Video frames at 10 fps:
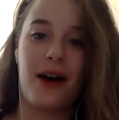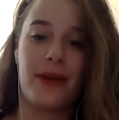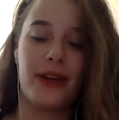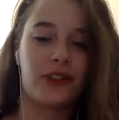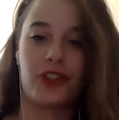
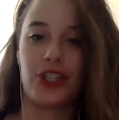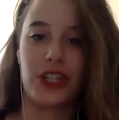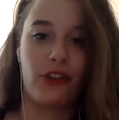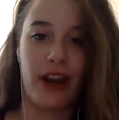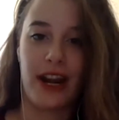it's
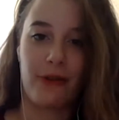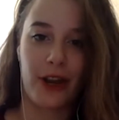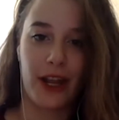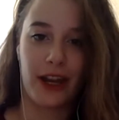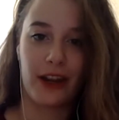just a great
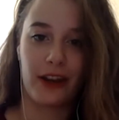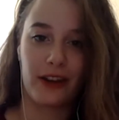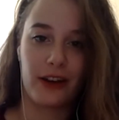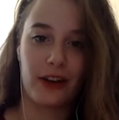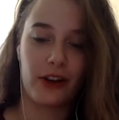networking
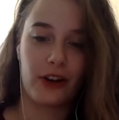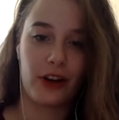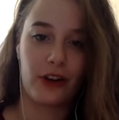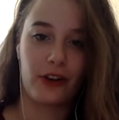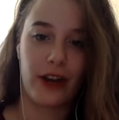and
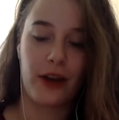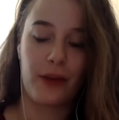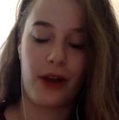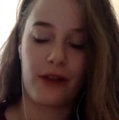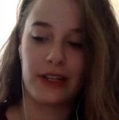a great
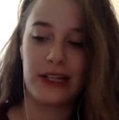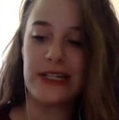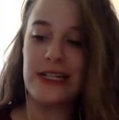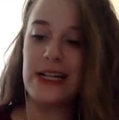nonprofit.